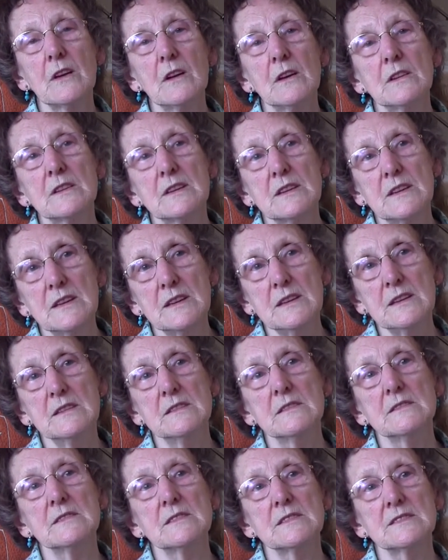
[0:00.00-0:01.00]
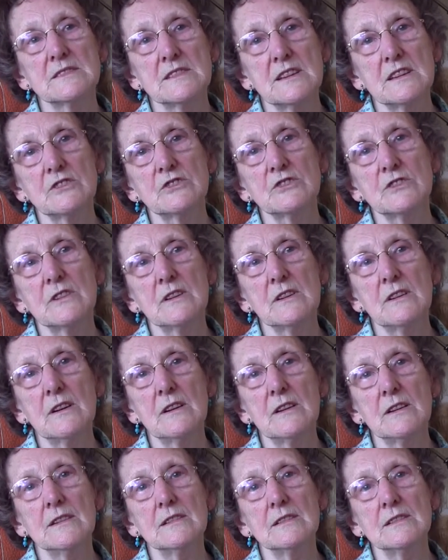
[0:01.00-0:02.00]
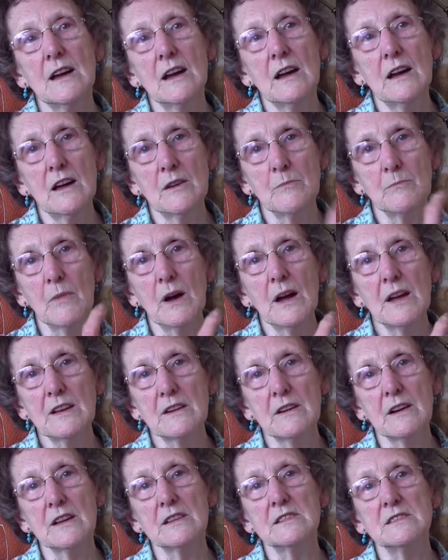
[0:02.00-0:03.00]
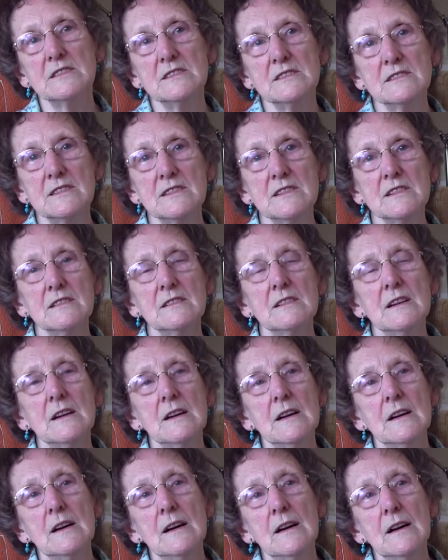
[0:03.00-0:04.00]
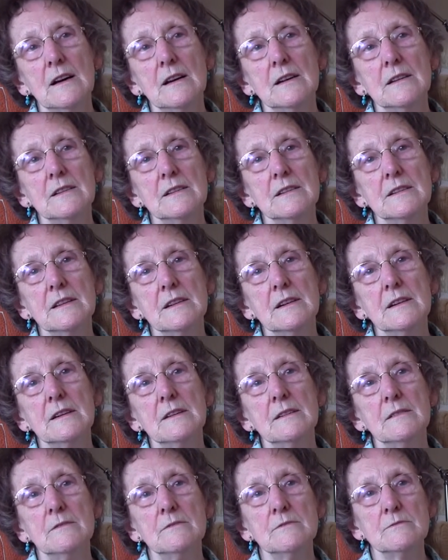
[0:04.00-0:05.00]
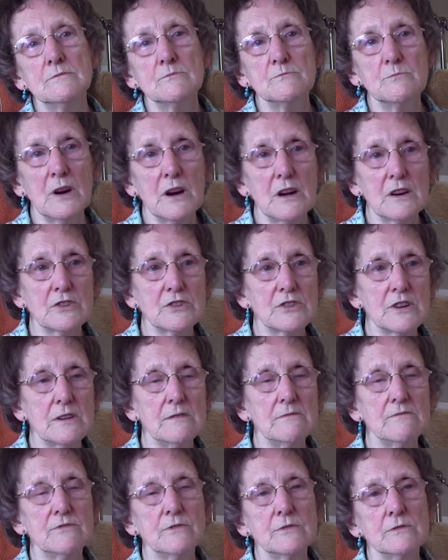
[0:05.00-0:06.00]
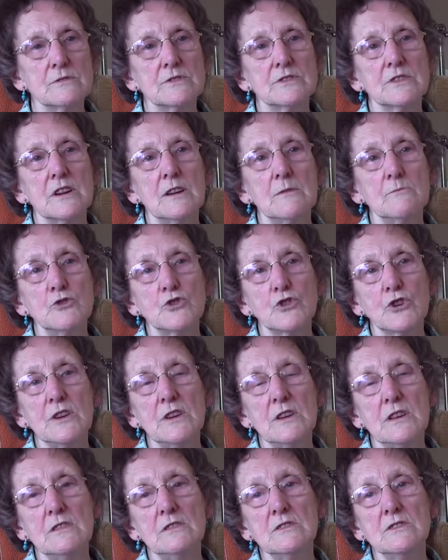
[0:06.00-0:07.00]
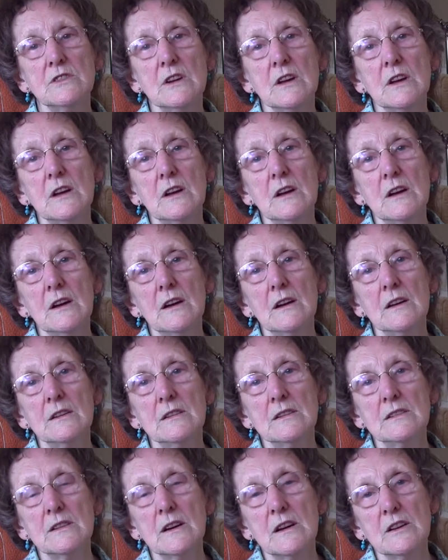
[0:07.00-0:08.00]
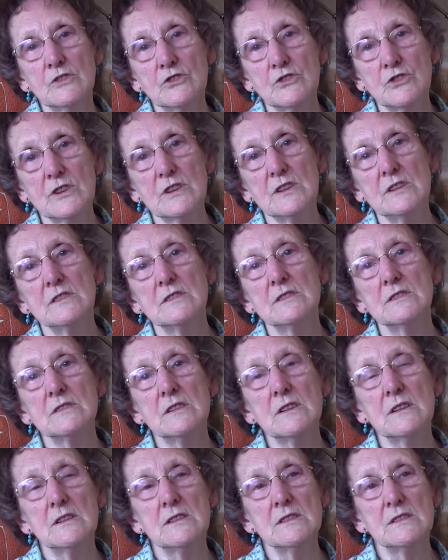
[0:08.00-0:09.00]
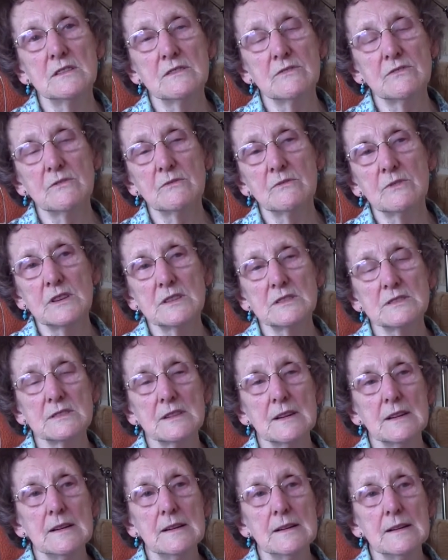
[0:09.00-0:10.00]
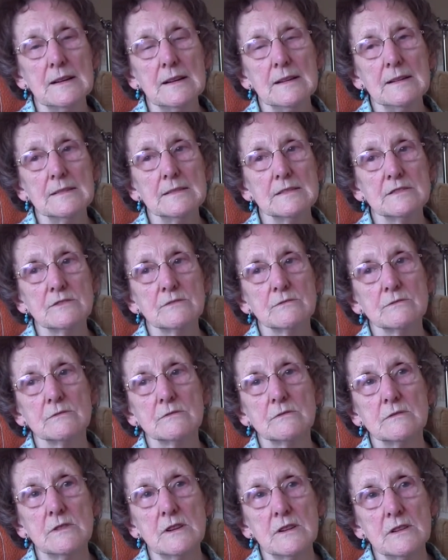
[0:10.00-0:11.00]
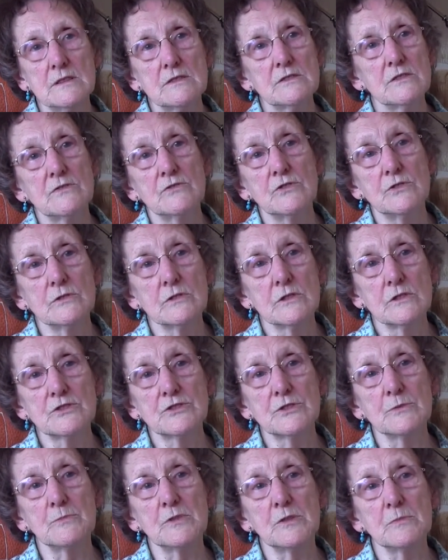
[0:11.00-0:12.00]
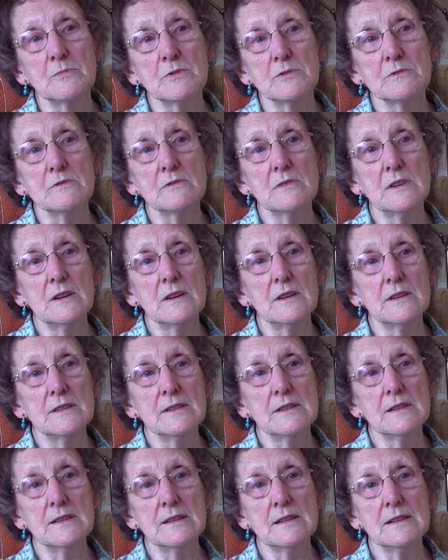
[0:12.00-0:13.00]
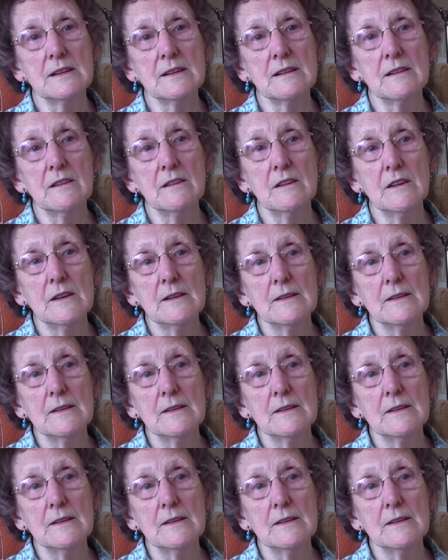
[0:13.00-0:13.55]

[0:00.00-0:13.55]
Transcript: and care, etc. And I had my criteria and uh, part time, full time, trained and untrained in different ways. And so I interviewed lots of people and uh,